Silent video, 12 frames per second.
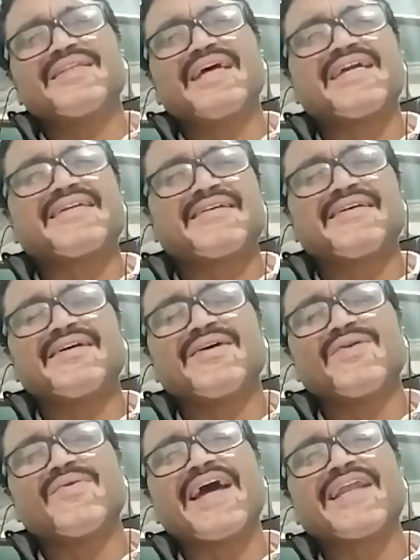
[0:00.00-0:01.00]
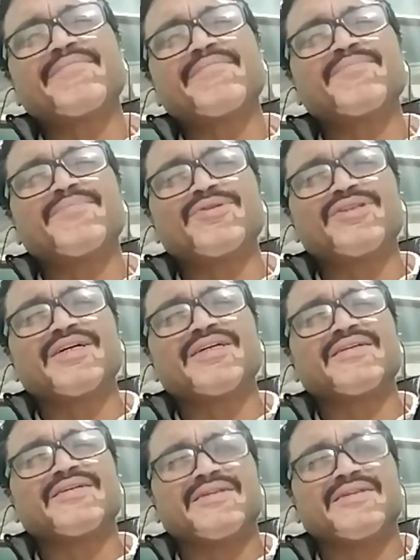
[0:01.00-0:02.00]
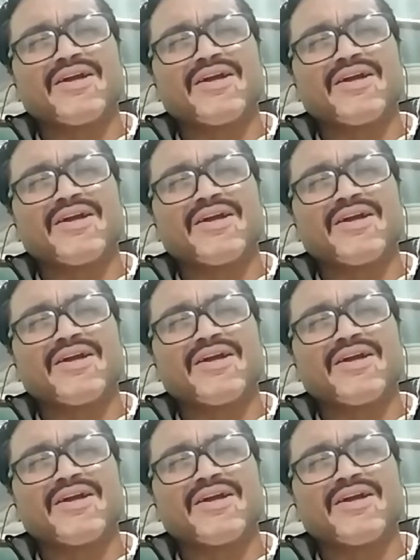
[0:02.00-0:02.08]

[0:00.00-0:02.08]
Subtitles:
that wherever Buddha,